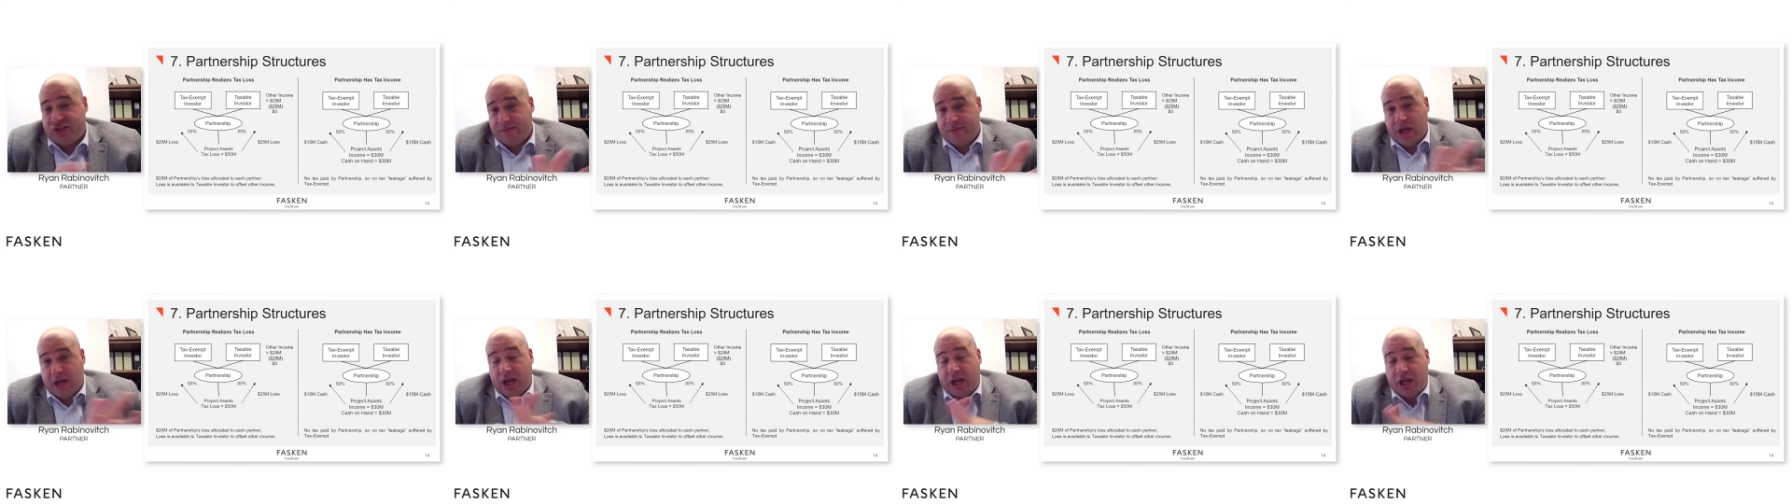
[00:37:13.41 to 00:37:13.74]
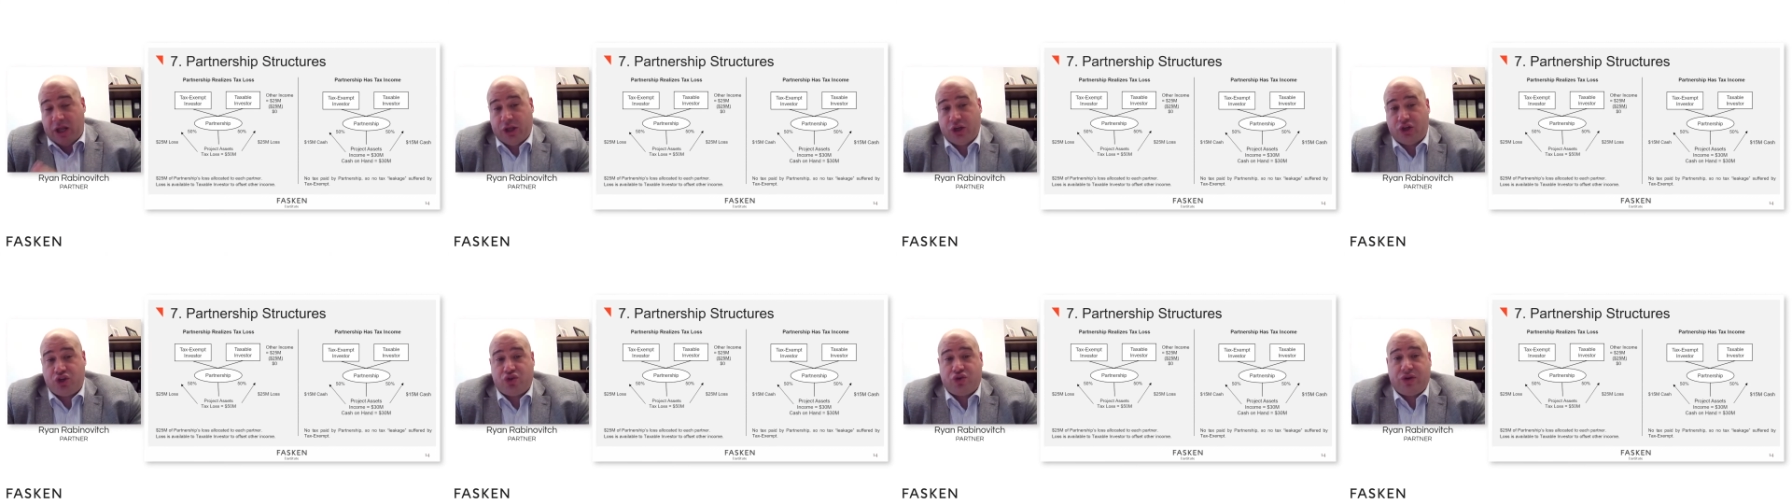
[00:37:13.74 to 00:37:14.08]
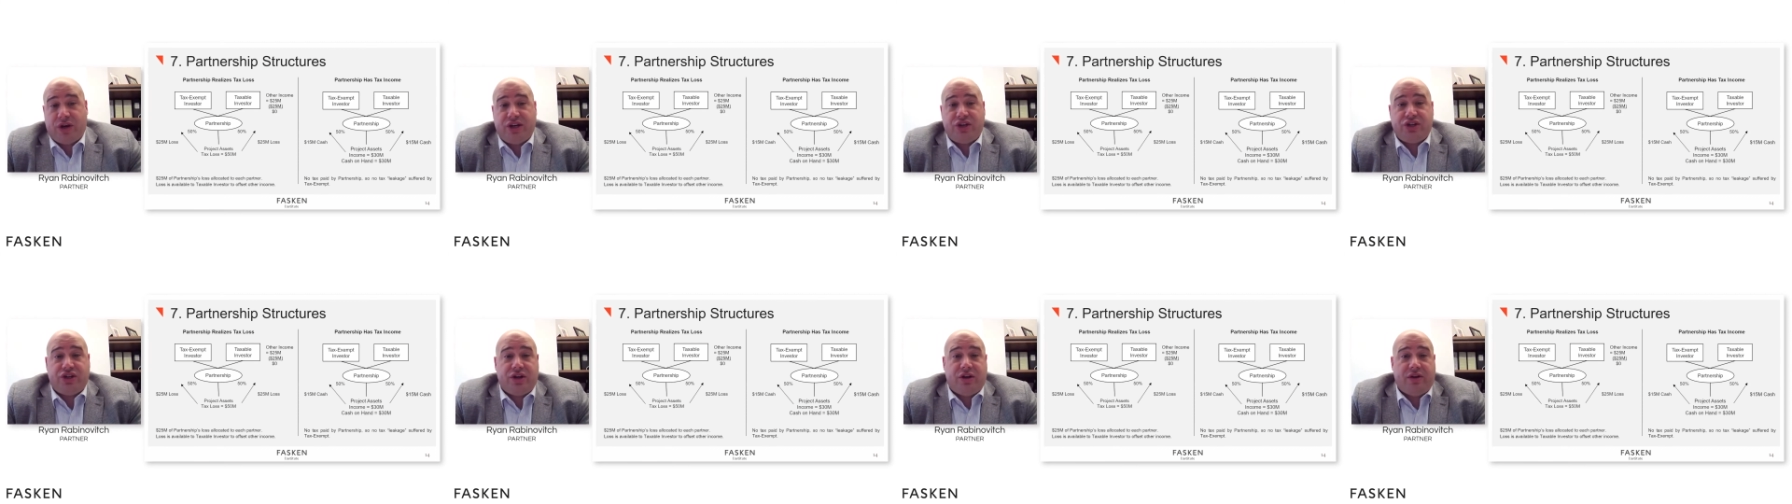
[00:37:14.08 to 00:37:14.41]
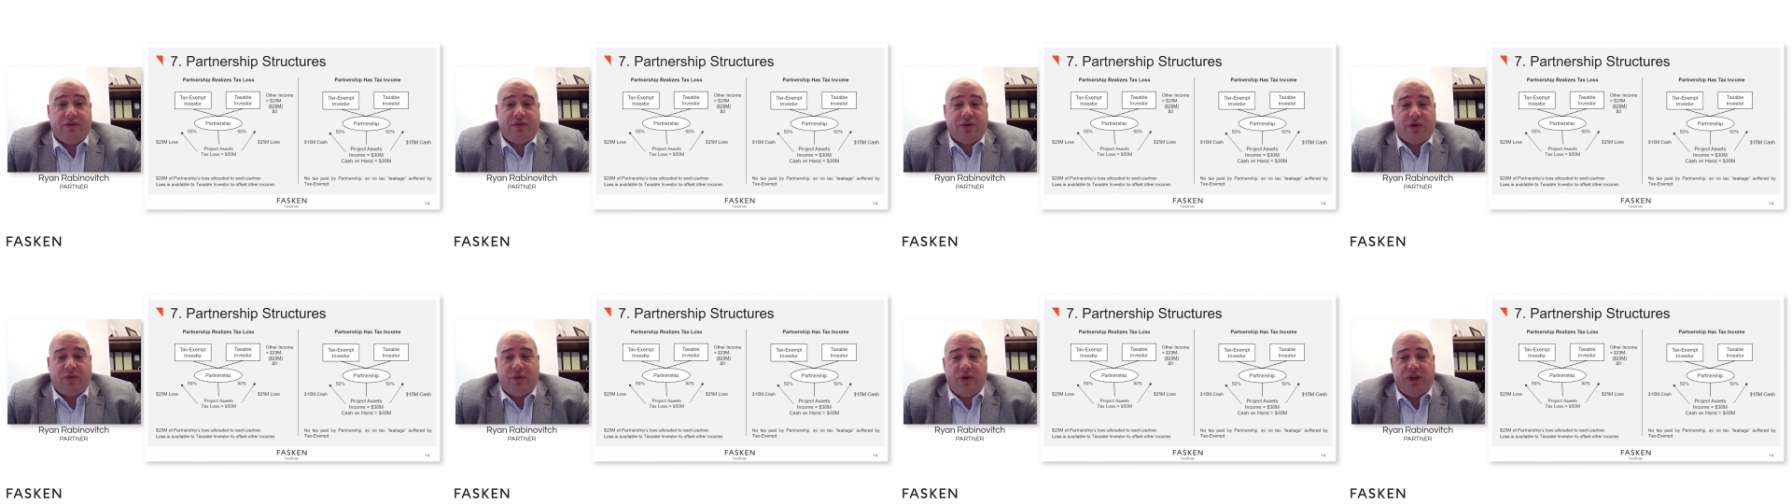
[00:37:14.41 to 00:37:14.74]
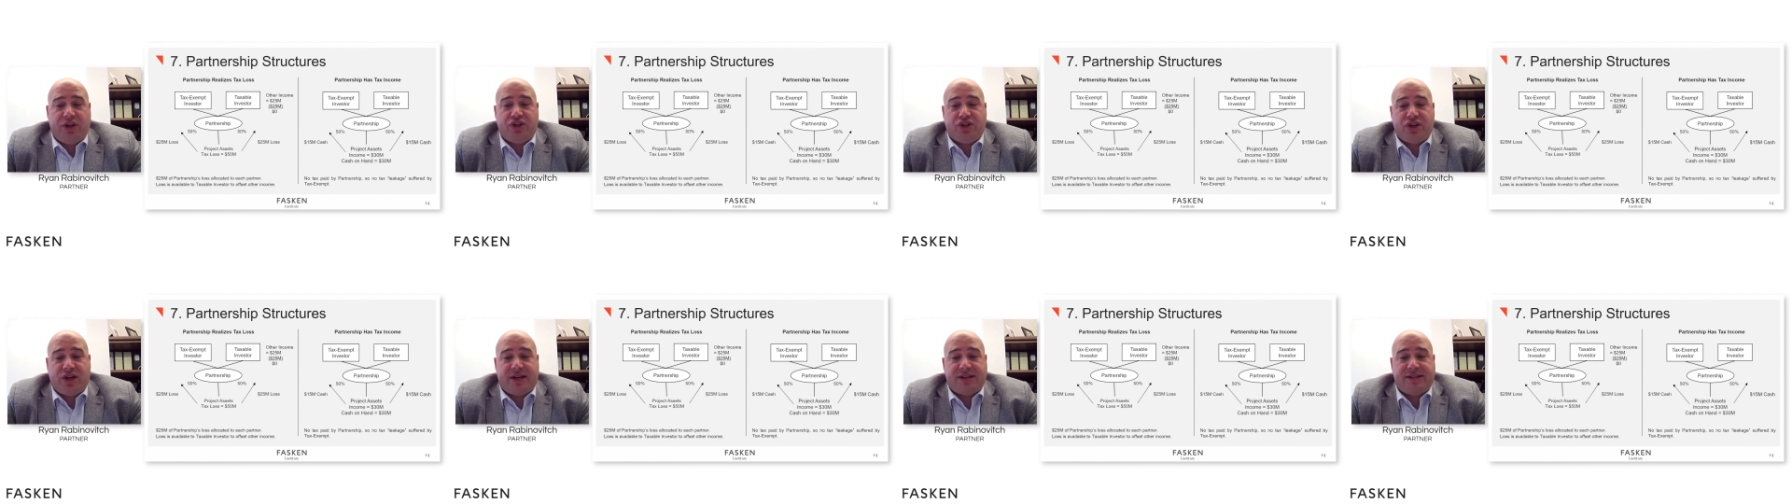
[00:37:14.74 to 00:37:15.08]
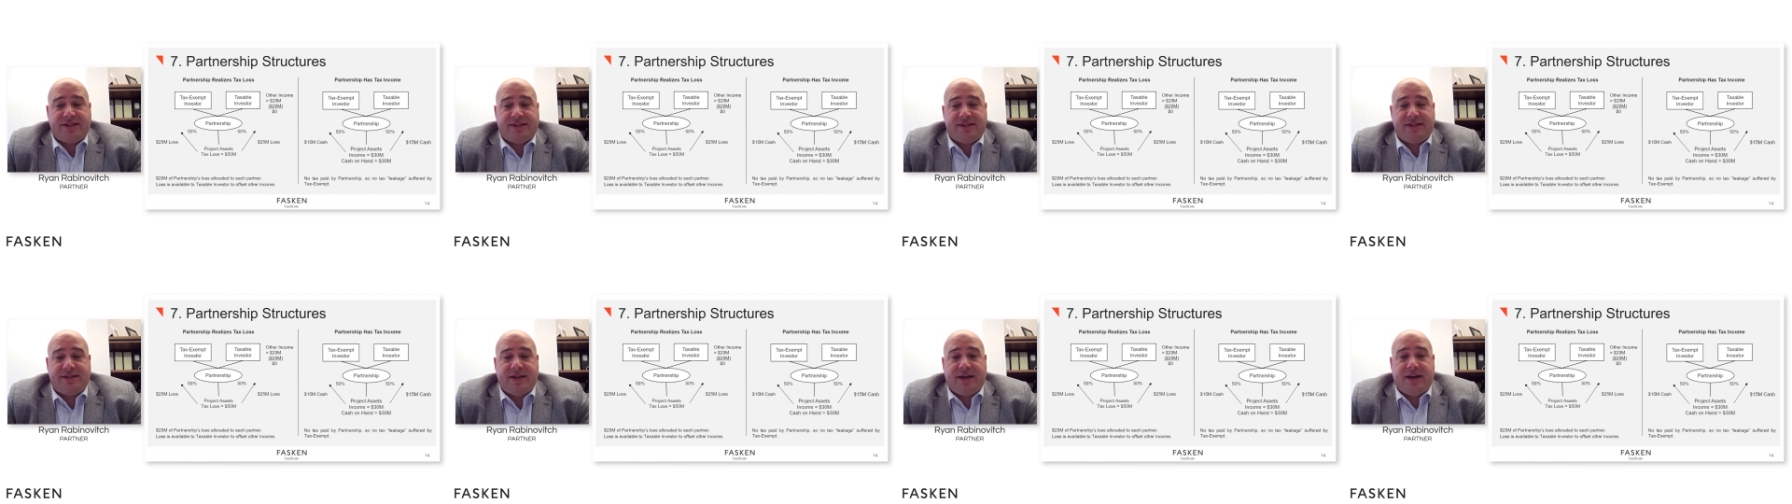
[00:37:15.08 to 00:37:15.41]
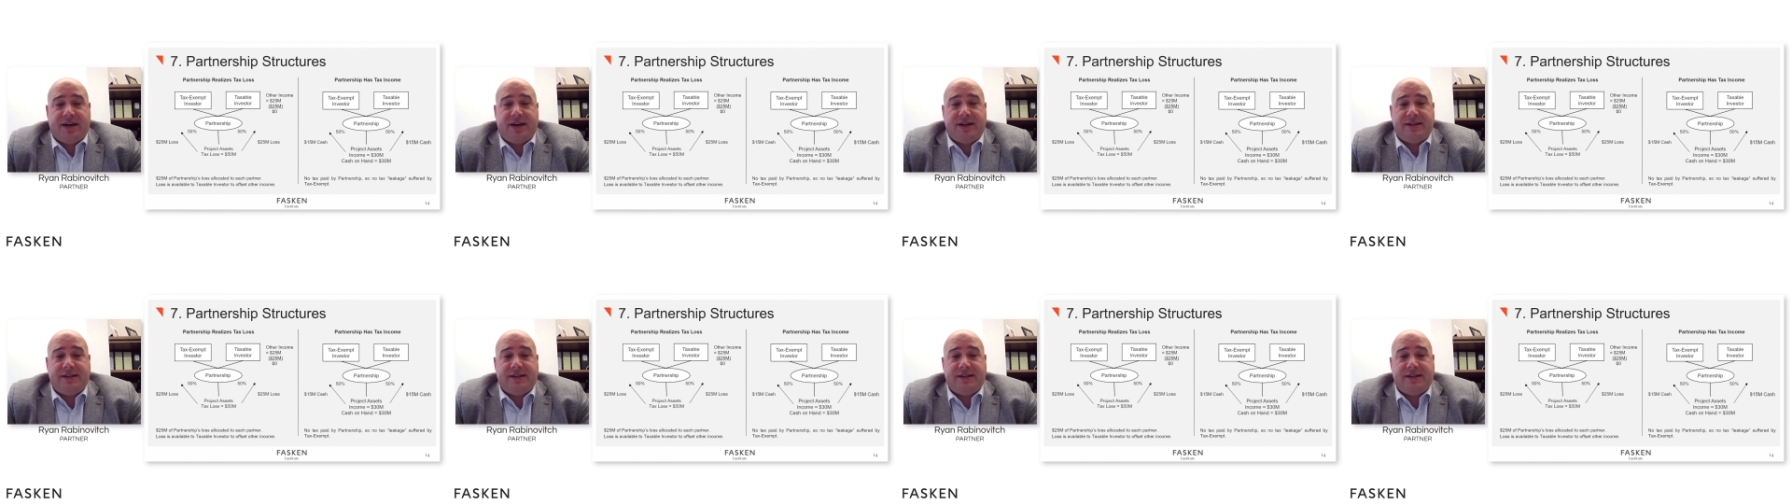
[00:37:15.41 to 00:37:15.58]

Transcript: an illustration of what we just